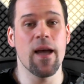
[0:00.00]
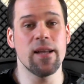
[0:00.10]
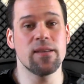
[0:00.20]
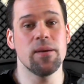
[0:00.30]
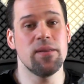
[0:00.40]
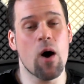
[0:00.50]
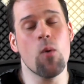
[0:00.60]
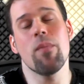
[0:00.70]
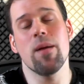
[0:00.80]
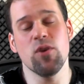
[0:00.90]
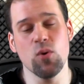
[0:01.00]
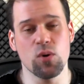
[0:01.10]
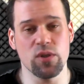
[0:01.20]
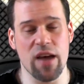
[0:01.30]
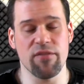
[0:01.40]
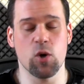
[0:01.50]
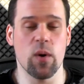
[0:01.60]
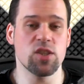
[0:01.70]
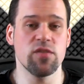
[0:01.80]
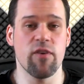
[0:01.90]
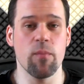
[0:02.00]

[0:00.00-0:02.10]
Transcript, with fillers: And now maybe you could have a question